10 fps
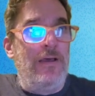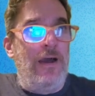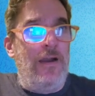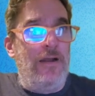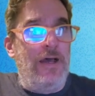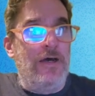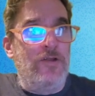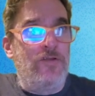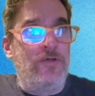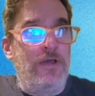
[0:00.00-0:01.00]
All right,
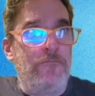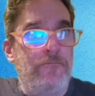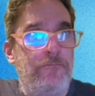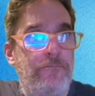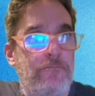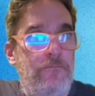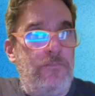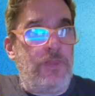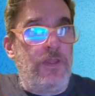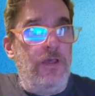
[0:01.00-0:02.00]
let's see.
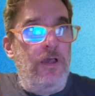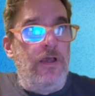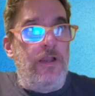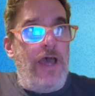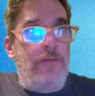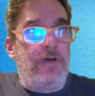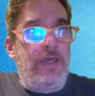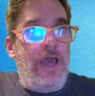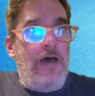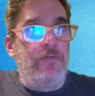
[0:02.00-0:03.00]
Napa
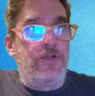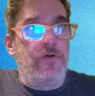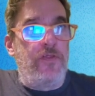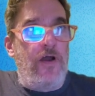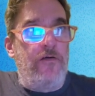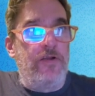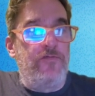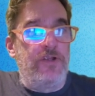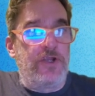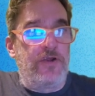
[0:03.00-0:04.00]
cabbage with orange
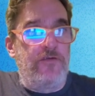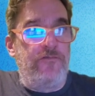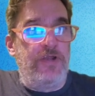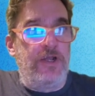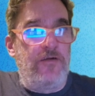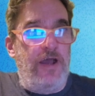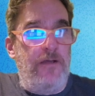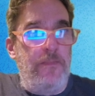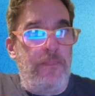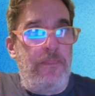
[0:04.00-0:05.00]
vine- vinaigrette.
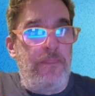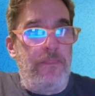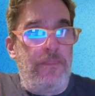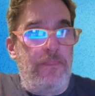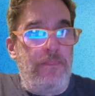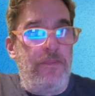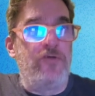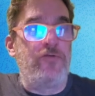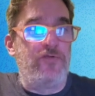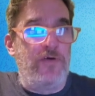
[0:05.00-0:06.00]

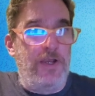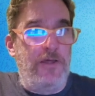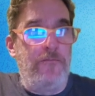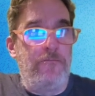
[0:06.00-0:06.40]
This was funny.